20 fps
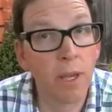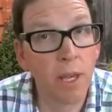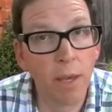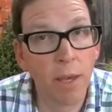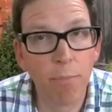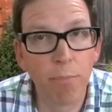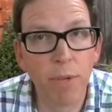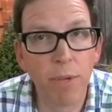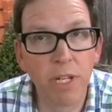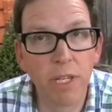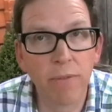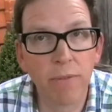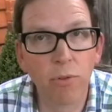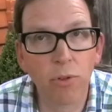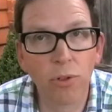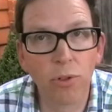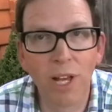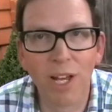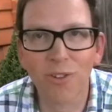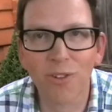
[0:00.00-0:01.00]

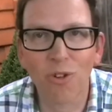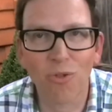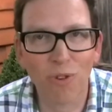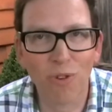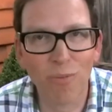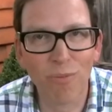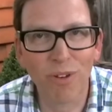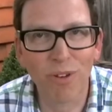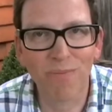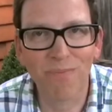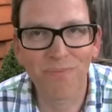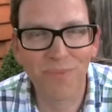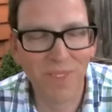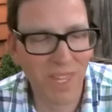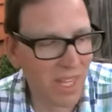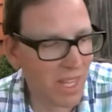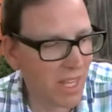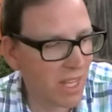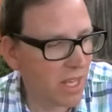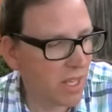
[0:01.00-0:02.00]
medieval and not Roman.
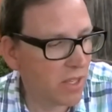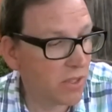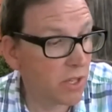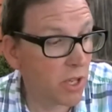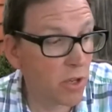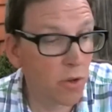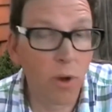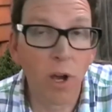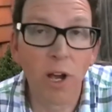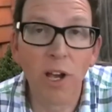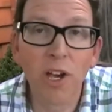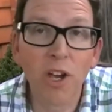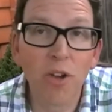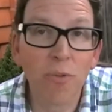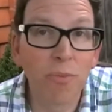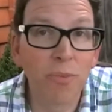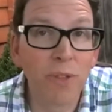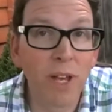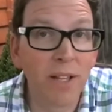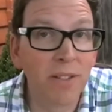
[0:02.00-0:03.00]
So I hope
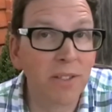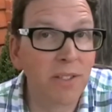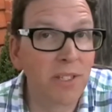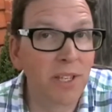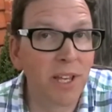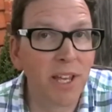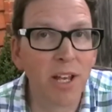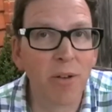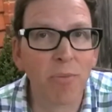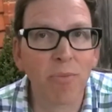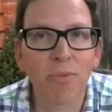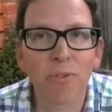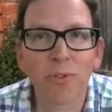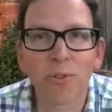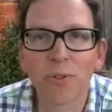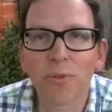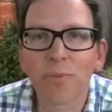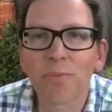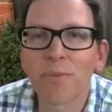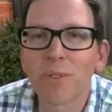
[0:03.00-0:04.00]
that's
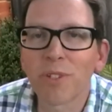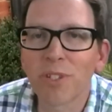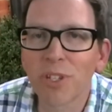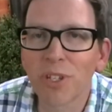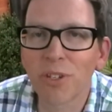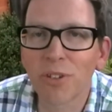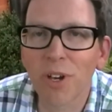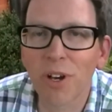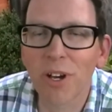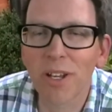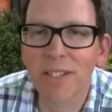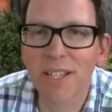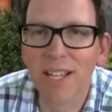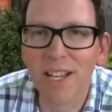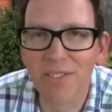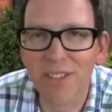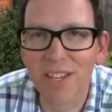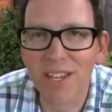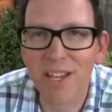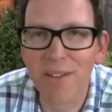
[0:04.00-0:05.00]
helpful to you guys
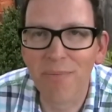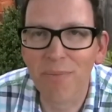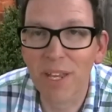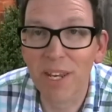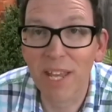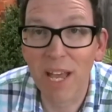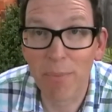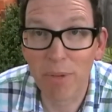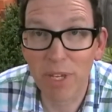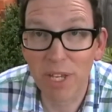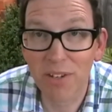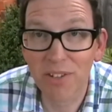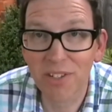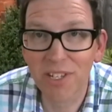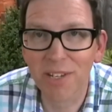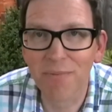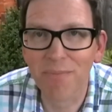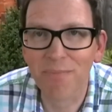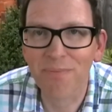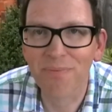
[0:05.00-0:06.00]
out there, and happy
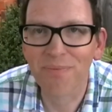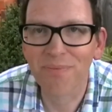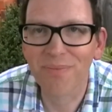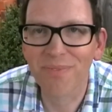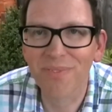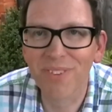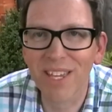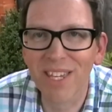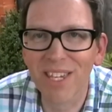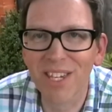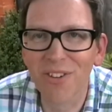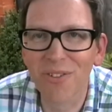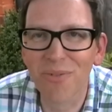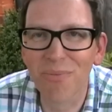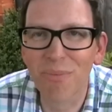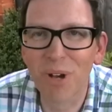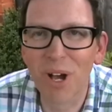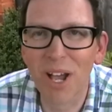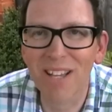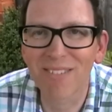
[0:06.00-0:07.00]
hunting. Thank you.
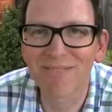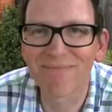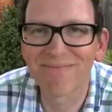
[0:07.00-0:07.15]
Bye.